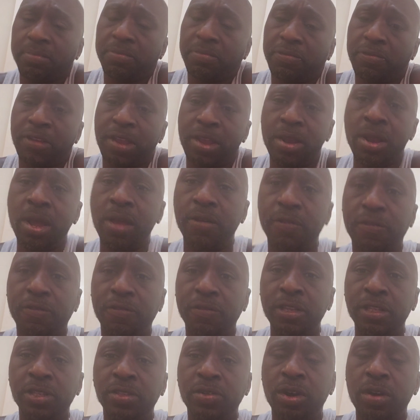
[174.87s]
fair enough.
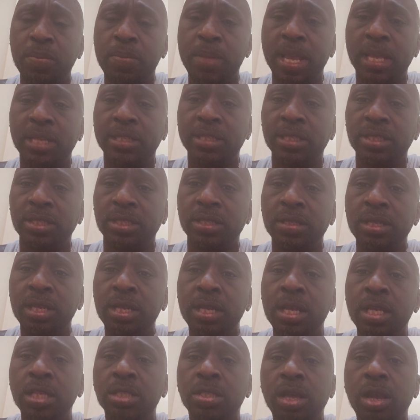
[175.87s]
He's got to make a decision.
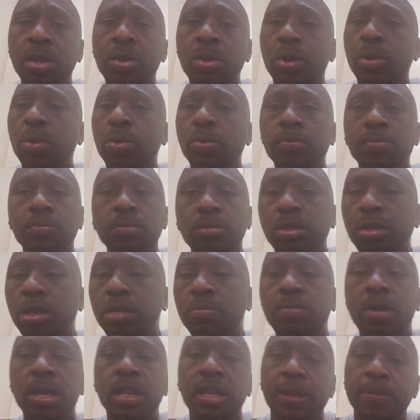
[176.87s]
So look,
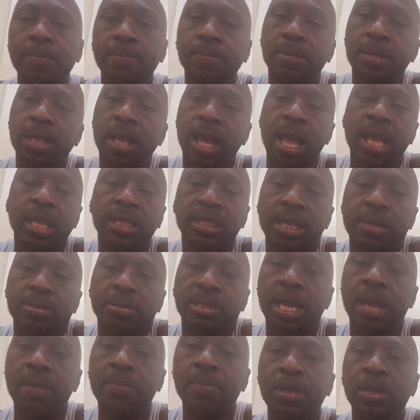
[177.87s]
good money. I accept
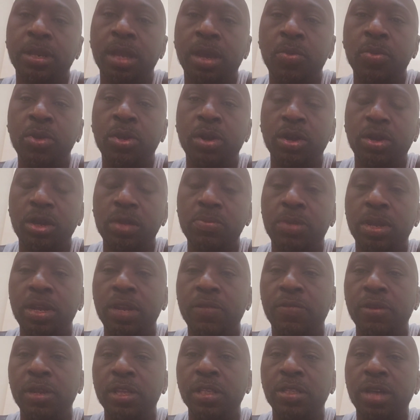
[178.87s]
that. You know, we got good money for these